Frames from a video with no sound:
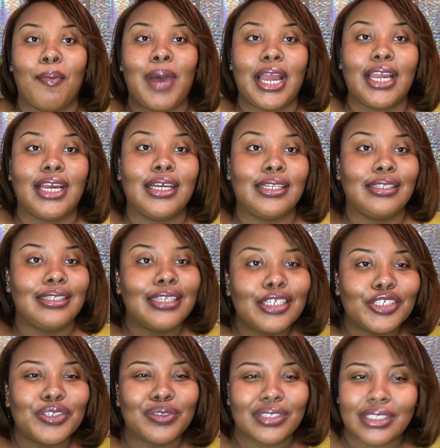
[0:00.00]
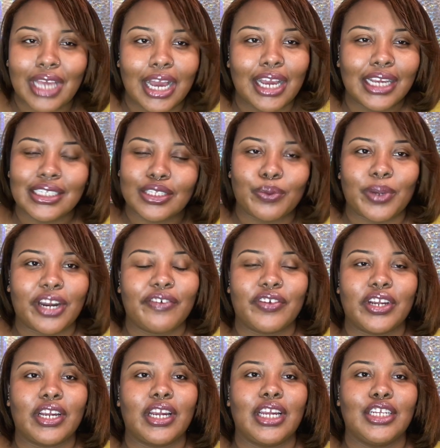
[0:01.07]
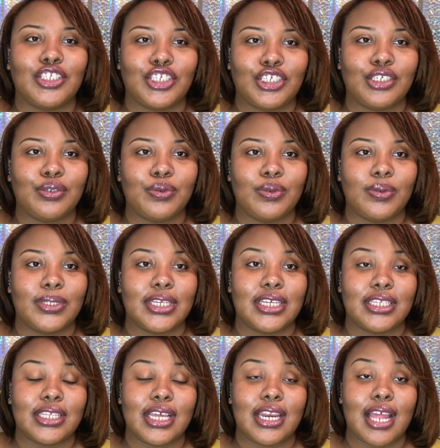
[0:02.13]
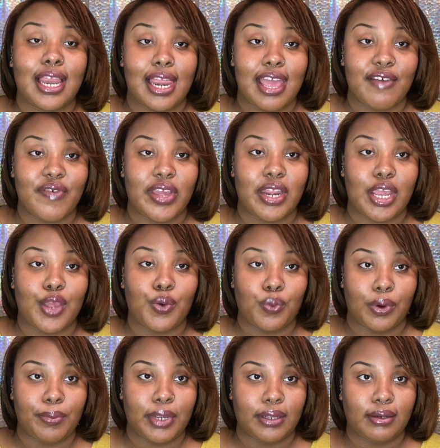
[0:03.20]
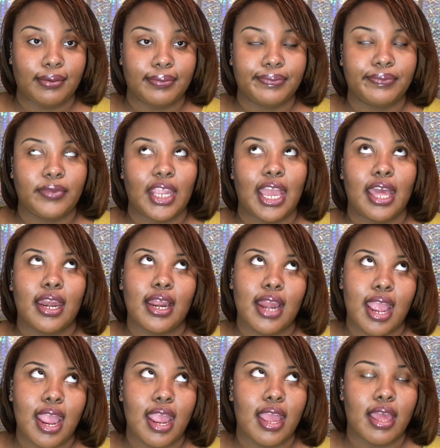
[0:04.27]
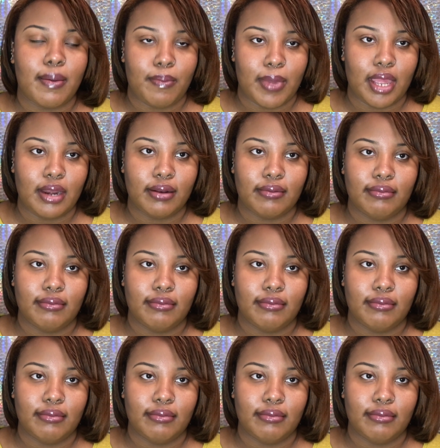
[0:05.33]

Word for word: My initial size or whatever in shoes is an 11 in women and an 8 in men.